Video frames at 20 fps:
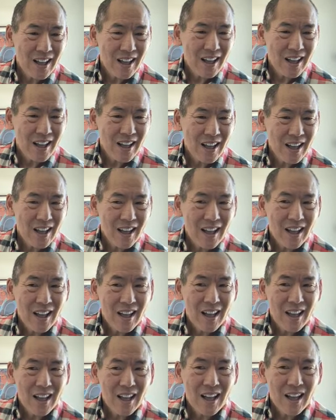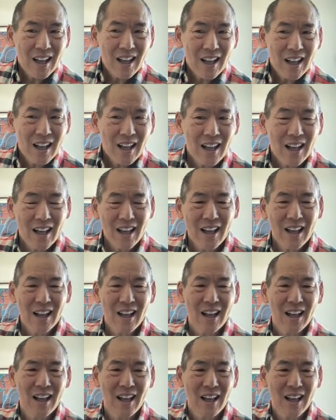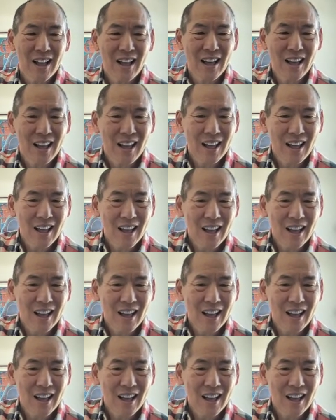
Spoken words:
This person isn't speaking.